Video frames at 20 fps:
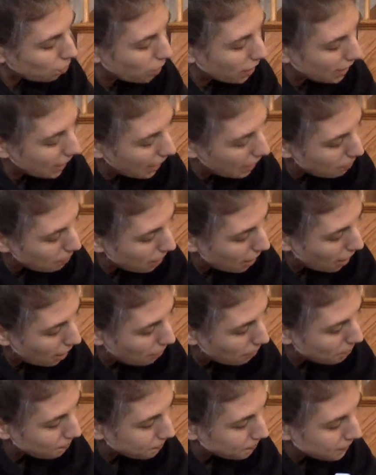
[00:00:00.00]
what
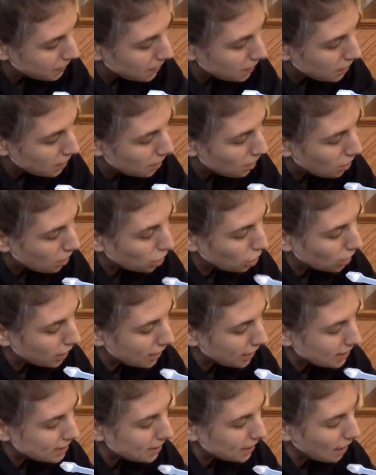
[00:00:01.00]
I'm
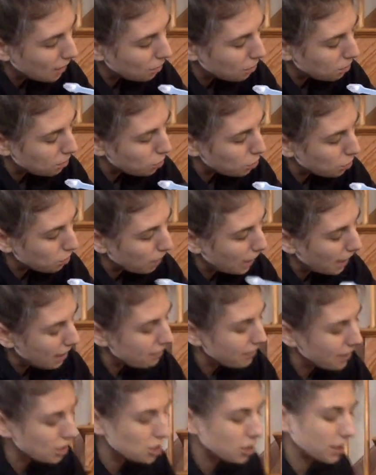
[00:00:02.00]
looking to get with Moon Pie
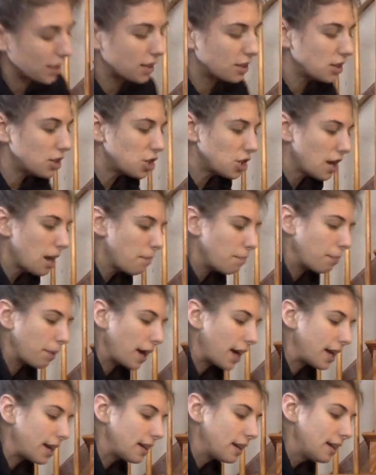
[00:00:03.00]
eventually. Good job,
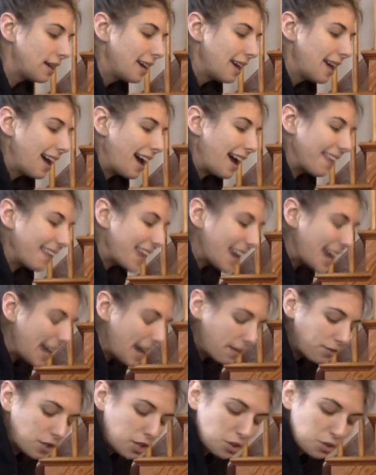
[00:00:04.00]
bud. And then I
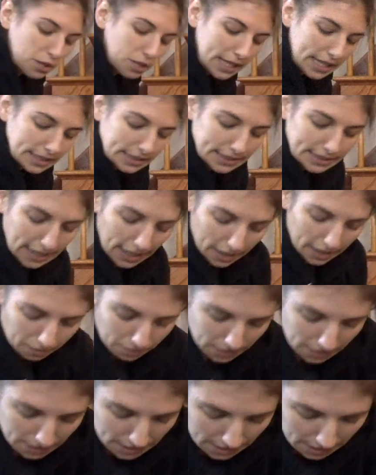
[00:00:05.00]
have to do the inside
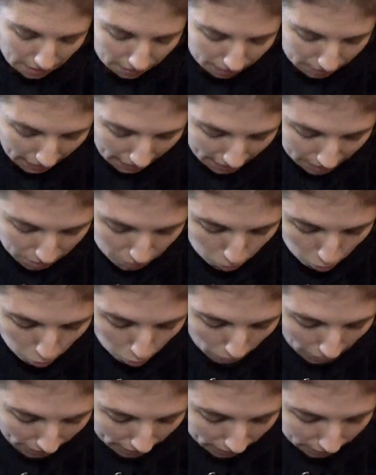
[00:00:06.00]
of the teeth as
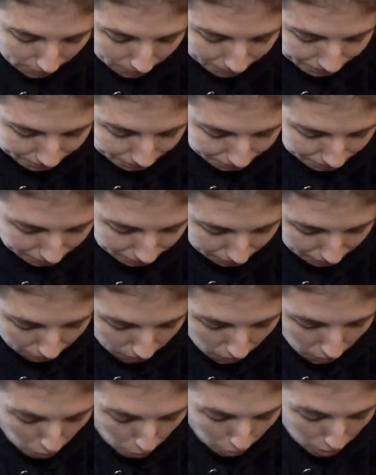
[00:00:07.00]
well,
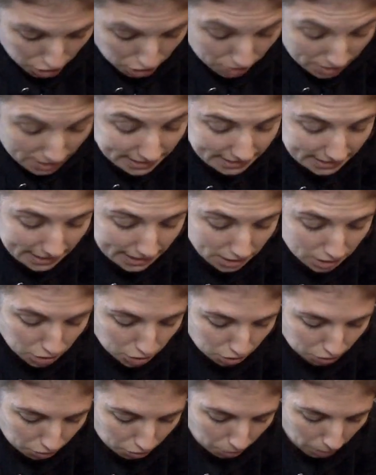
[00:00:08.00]
which this is
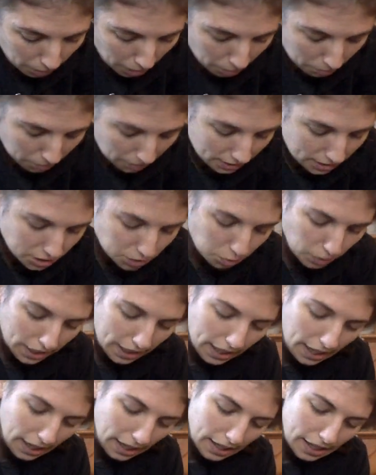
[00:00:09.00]
new for Bamba, because when
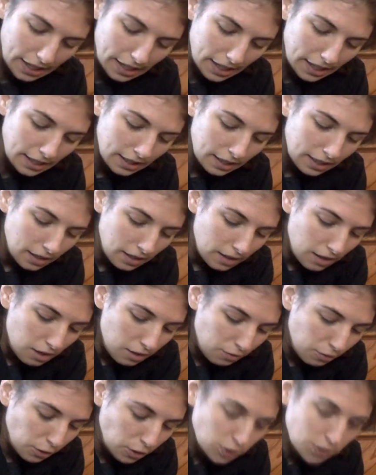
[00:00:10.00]
I
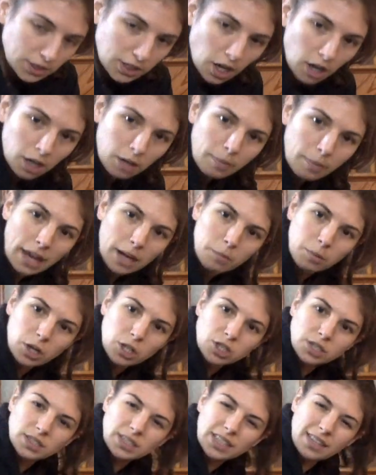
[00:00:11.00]
first taught him how to
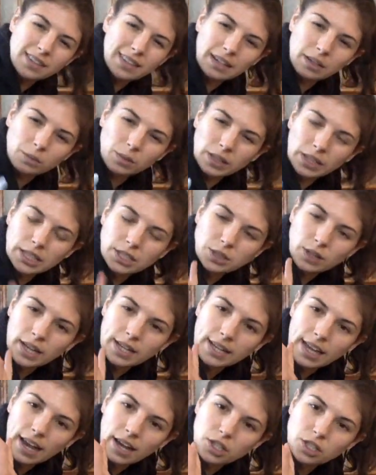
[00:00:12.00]
brush his teeth, I didn't realize you
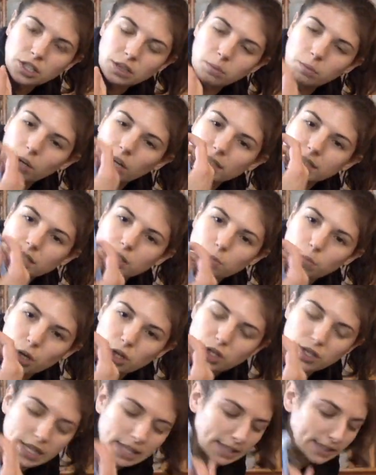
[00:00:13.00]
had to actually
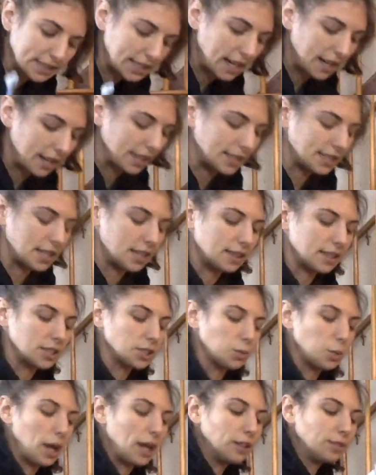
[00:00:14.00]
brush the inside of the teeth
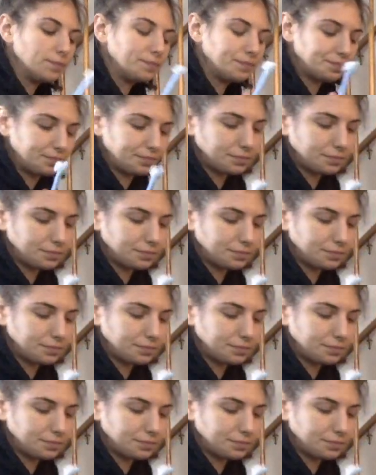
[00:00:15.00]
as well.